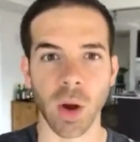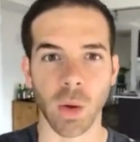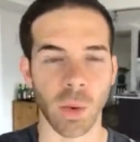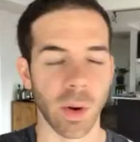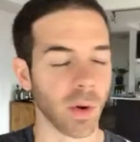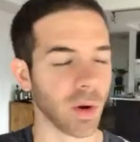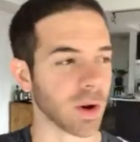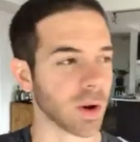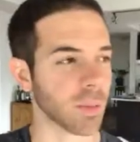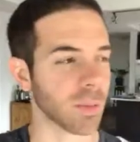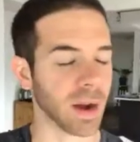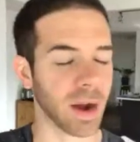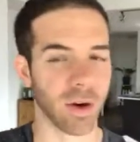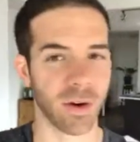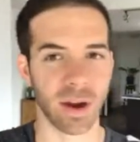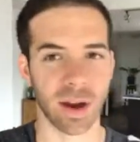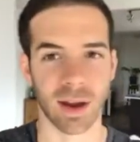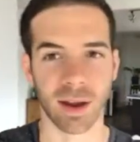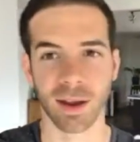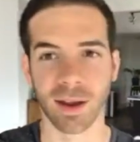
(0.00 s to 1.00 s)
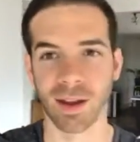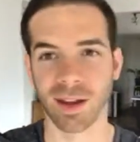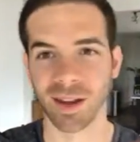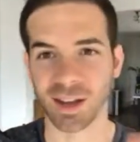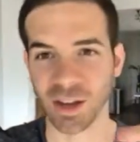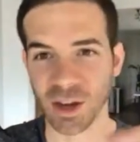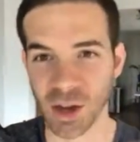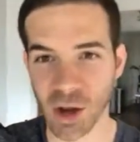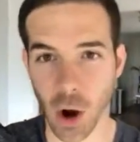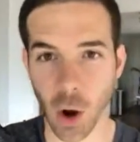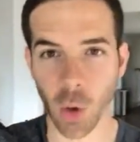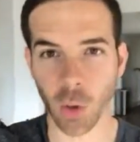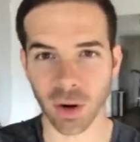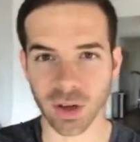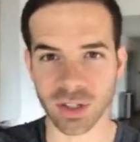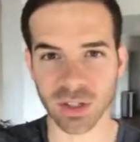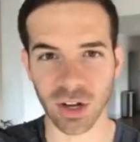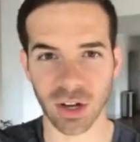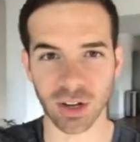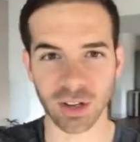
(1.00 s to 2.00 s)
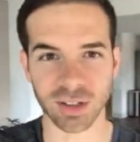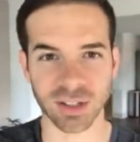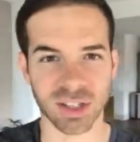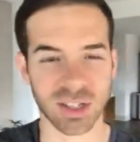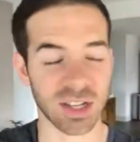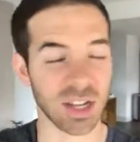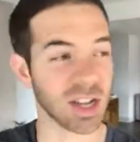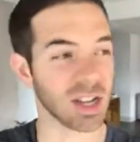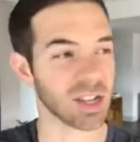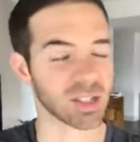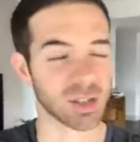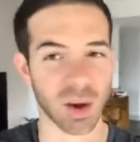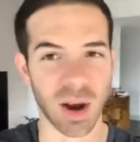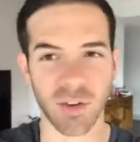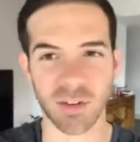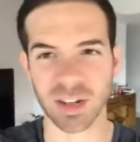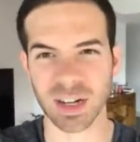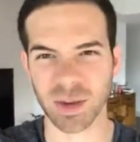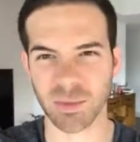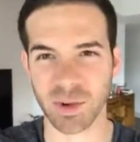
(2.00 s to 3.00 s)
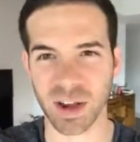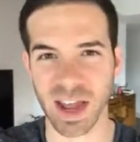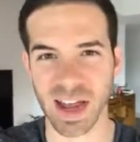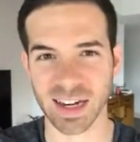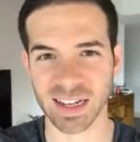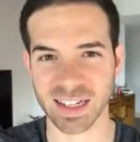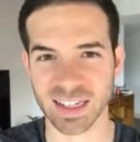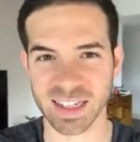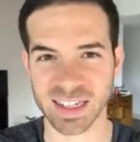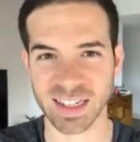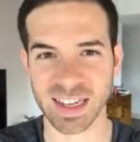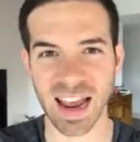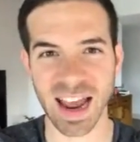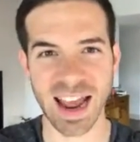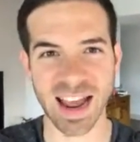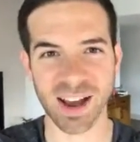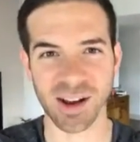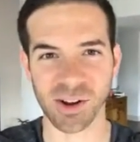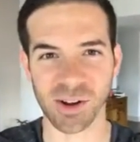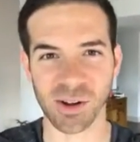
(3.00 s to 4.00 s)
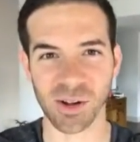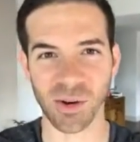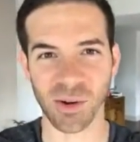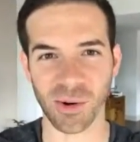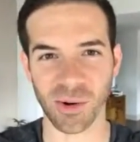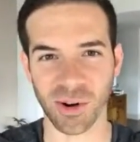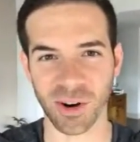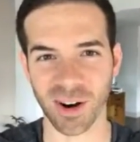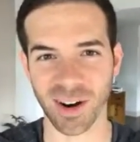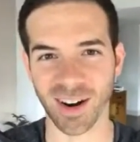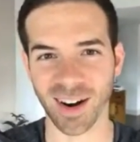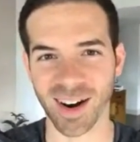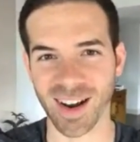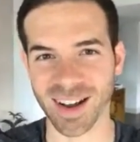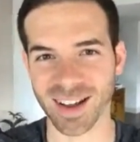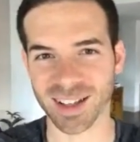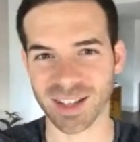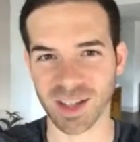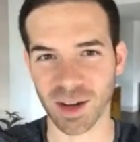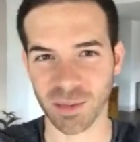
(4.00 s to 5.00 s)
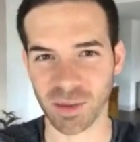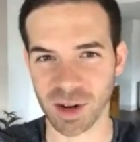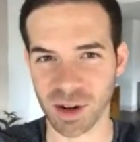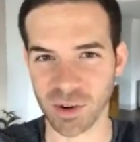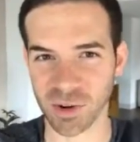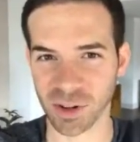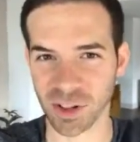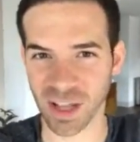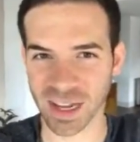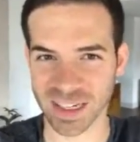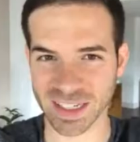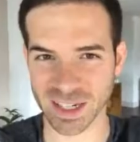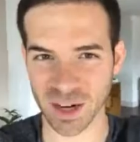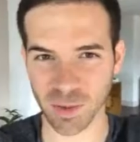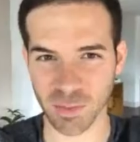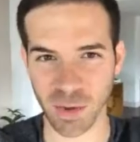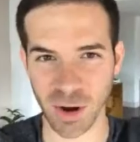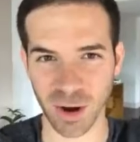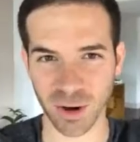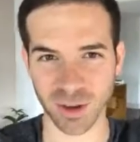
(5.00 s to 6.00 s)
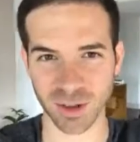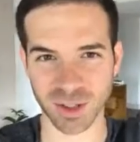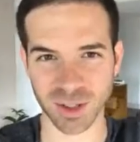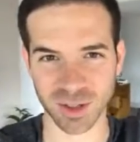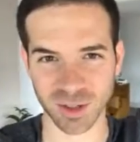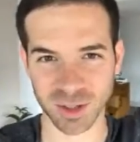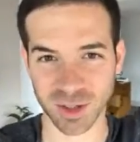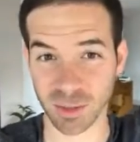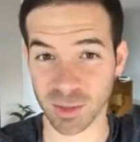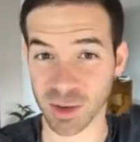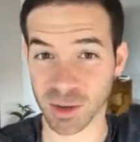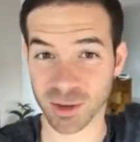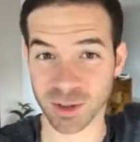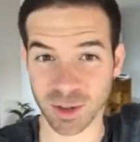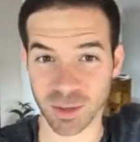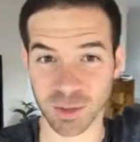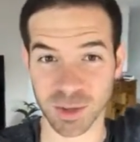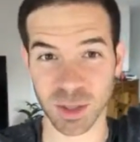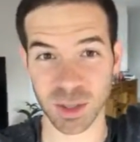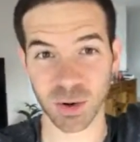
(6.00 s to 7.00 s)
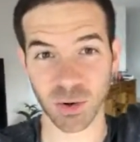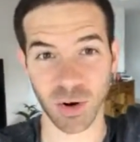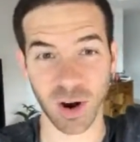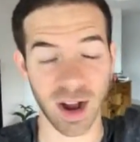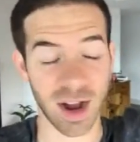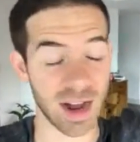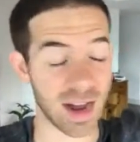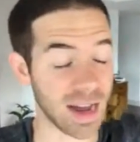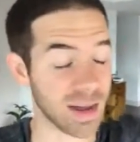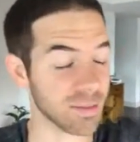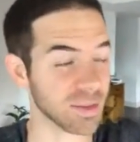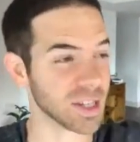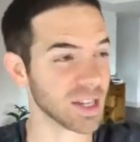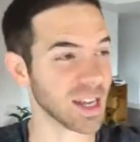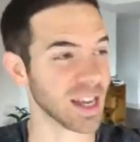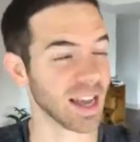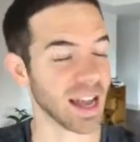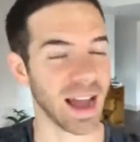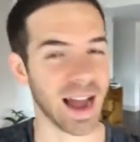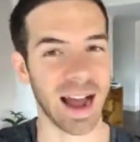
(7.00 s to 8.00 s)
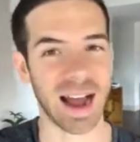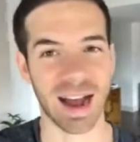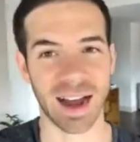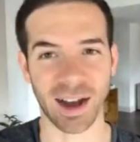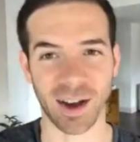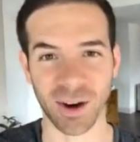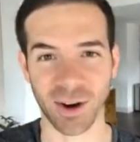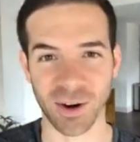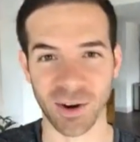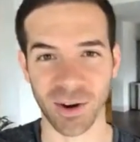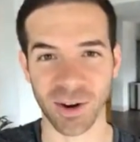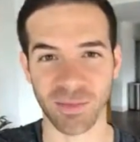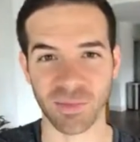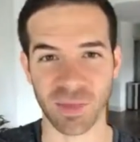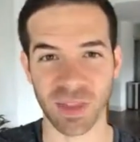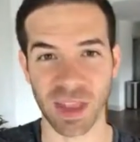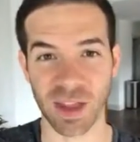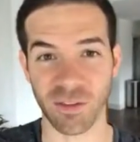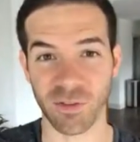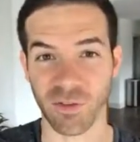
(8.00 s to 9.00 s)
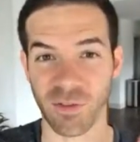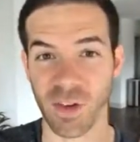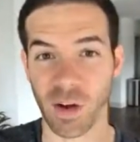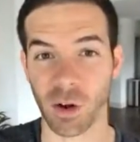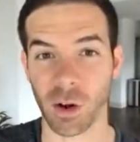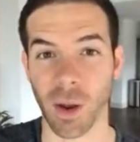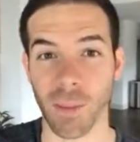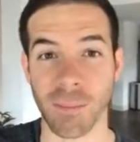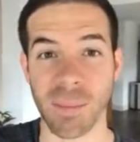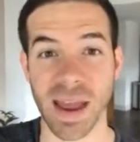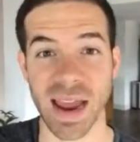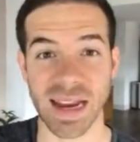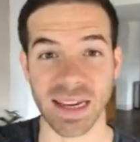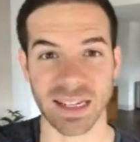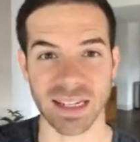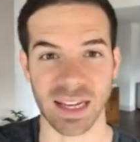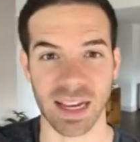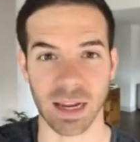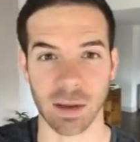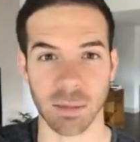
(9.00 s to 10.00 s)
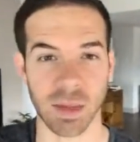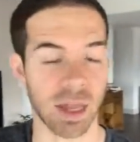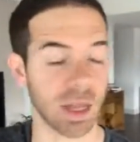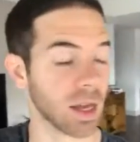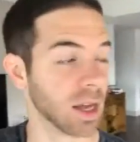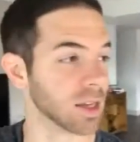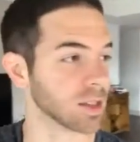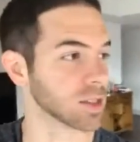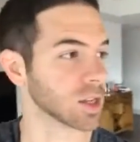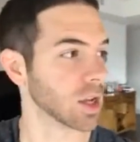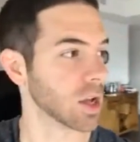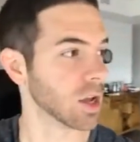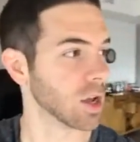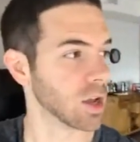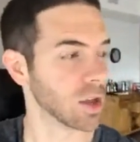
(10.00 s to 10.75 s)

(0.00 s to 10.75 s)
We were comparing no results. So every time we had a sale or somebody who liked our posts or somebody who subscribed, how it felt amazing because